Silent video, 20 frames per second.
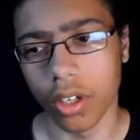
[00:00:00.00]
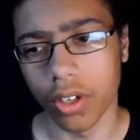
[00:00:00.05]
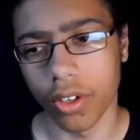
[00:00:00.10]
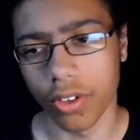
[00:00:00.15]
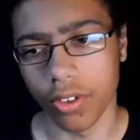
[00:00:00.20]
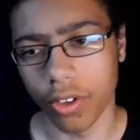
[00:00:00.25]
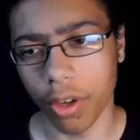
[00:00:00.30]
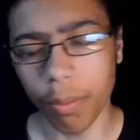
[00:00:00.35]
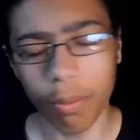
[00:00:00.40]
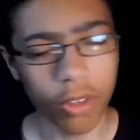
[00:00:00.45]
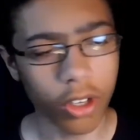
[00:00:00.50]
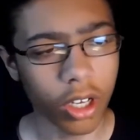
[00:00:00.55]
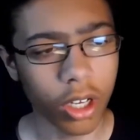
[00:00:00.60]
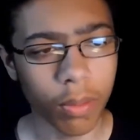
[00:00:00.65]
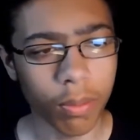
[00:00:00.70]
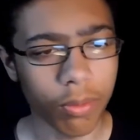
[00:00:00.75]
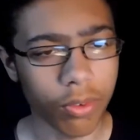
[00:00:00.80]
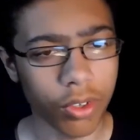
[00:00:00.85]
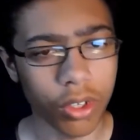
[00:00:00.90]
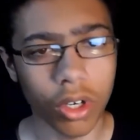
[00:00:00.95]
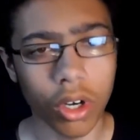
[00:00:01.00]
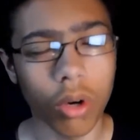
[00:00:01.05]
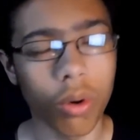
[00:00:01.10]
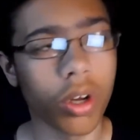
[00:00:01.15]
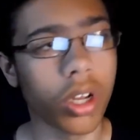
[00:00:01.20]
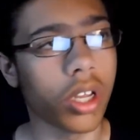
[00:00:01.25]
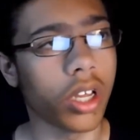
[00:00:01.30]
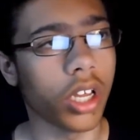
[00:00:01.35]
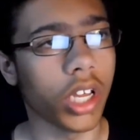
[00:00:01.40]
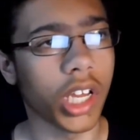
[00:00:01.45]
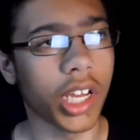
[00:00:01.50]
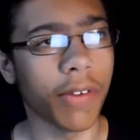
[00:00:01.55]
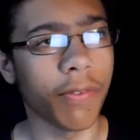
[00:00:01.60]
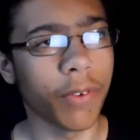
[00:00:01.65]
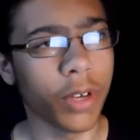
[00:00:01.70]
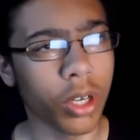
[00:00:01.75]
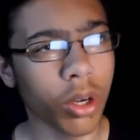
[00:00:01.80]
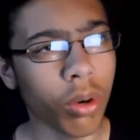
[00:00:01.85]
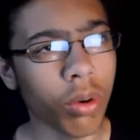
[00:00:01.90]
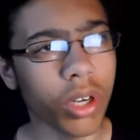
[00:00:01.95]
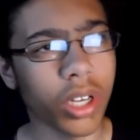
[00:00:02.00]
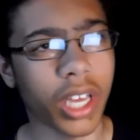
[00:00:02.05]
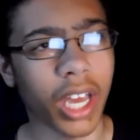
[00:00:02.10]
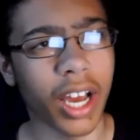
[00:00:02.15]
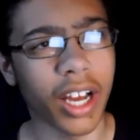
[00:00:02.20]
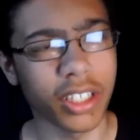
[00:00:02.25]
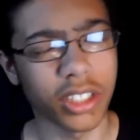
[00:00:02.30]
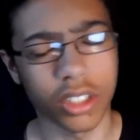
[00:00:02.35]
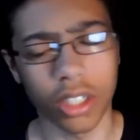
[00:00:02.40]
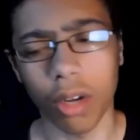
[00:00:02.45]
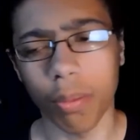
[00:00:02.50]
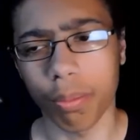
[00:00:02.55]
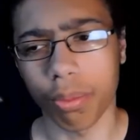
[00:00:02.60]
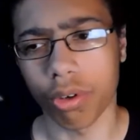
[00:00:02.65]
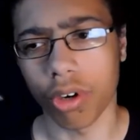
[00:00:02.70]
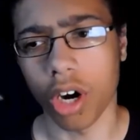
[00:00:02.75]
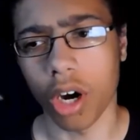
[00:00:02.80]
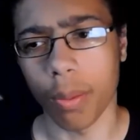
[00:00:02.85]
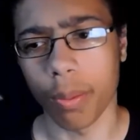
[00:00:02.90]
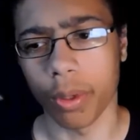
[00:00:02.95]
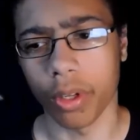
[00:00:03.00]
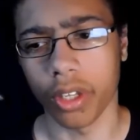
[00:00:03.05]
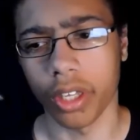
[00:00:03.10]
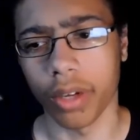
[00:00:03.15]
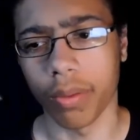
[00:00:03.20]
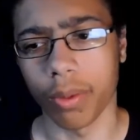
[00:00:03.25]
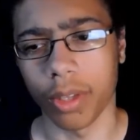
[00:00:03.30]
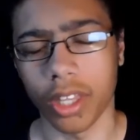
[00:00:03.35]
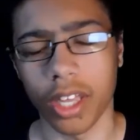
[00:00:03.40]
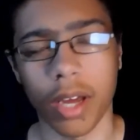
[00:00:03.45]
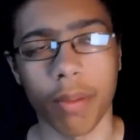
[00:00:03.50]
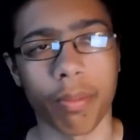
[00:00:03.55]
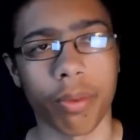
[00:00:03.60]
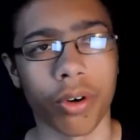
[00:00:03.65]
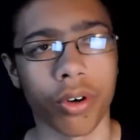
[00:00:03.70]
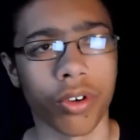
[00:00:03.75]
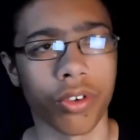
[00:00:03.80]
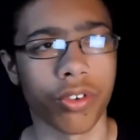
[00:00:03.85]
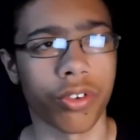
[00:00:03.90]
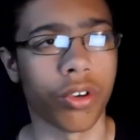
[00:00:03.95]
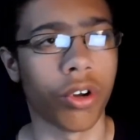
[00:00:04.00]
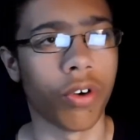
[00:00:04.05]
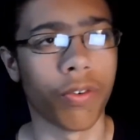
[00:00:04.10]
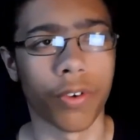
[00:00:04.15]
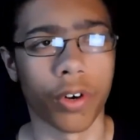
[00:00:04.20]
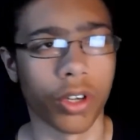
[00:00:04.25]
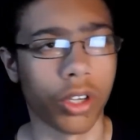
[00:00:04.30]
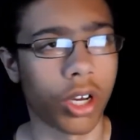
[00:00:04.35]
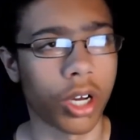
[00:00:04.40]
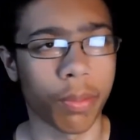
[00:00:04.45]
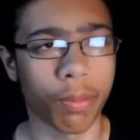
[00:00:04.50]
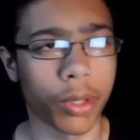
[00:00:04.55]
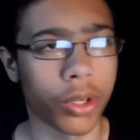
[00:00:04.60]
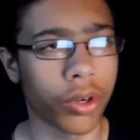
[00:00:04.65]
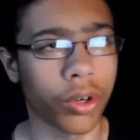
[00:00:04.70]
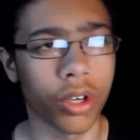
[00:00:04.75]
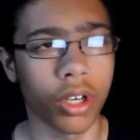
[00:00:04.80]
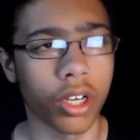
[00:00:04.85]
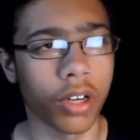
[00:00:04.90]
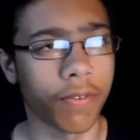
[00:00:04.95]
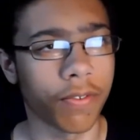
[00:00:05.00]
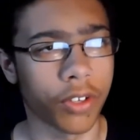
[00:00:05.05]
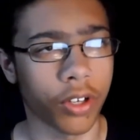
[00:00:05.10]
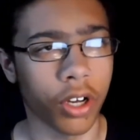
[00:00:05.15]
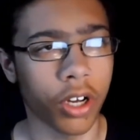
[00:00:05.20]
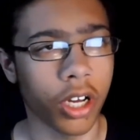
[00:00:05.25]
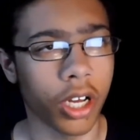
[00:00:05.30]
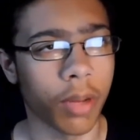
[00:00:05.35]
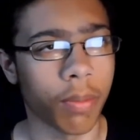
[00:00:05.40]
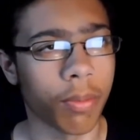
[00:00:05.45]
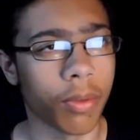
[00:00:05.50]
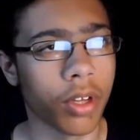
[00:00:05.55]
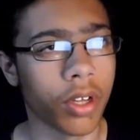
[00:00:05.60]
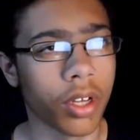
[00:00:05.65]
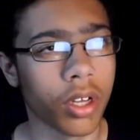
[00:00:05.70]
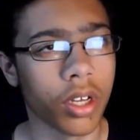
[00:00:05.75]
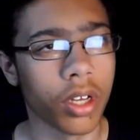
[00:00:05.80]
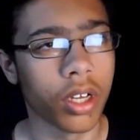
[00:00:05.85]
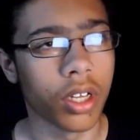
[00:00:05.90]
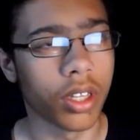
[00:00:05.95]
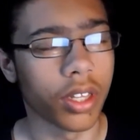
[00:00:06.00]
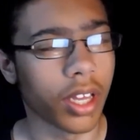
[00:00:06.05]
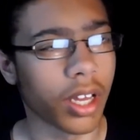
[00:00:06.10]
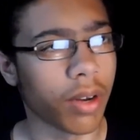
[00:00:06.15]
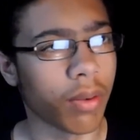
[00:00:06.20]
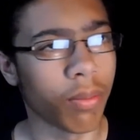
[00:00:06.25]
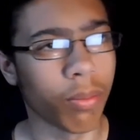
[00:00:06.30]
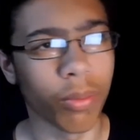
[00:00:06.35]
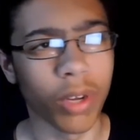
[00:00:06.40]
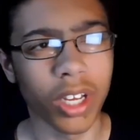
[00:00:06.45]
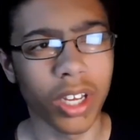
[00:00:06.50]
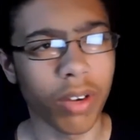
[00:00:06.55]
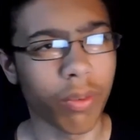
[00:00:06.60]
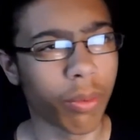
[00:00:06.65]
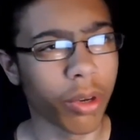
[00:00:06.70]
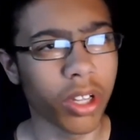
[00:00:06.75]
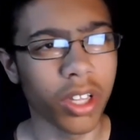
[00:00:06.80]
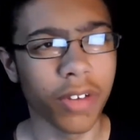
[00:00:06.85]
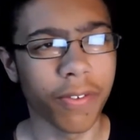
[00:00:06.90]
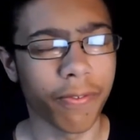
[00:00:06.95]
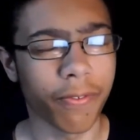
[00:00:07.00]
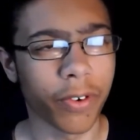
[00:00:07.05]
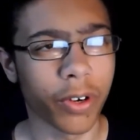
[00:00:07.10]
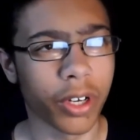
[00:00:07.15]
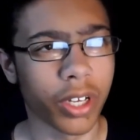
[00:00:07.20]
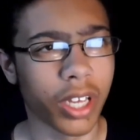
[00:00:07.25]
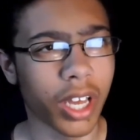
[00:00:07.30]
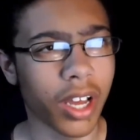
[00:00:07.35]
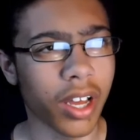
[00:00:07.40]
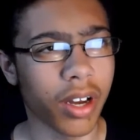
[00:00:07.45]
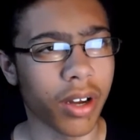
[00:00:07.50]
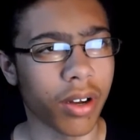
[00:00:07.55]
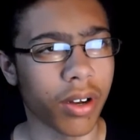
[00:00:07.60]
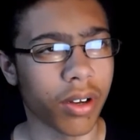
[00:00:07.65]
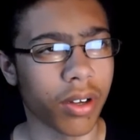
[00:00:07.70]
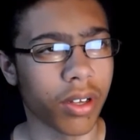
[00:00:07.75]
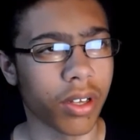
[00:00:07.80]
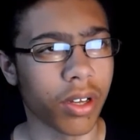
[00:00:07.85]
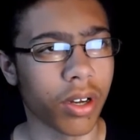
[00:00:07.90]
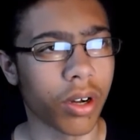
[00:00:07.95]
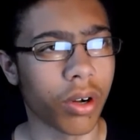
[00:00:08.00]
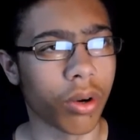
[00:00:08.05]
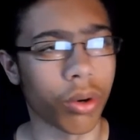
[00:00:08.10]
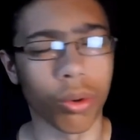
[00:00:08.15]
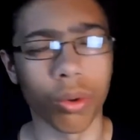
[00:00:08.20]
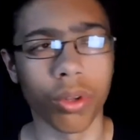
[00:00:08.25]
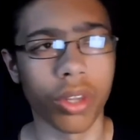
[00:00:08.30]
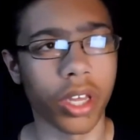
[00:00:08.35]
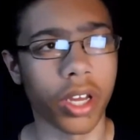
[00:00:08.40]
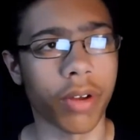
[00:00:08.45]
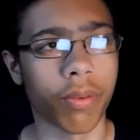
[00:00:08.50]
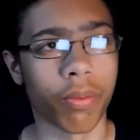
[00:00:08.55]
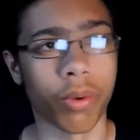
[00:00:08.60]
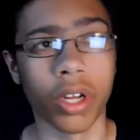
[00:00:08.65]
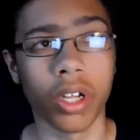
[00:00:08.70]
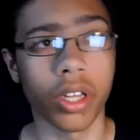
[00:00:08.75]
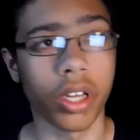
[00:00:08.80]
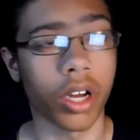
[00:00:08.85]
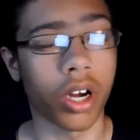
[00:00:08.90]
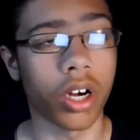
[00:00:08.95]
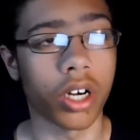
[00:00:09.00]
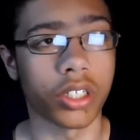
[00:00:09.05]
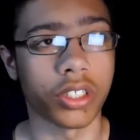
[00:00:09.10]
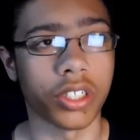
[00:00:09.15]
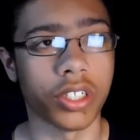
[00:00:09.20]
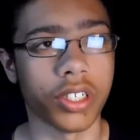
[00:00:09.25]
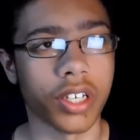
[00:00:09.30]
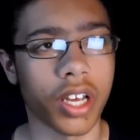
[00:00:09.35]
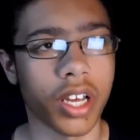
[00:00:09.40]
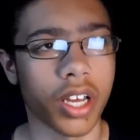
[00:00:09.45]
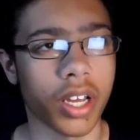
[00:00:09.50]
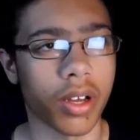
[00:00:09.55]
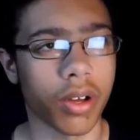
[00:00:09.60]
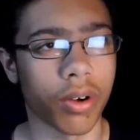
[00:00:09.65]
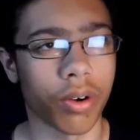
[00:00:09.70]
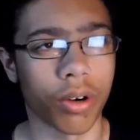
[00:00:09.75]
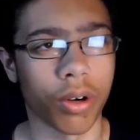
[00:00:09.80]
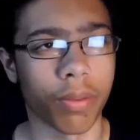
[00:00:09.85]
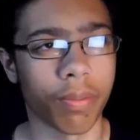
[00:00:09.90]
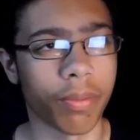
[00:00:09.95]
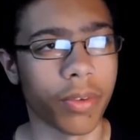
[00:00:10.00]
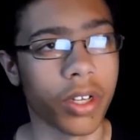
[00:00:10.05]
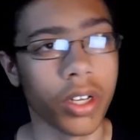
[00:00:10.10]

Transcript: sometimes, you know, if we don't catch up properly with that person over a long period of time, then we can really forget, you know, who they really are today or,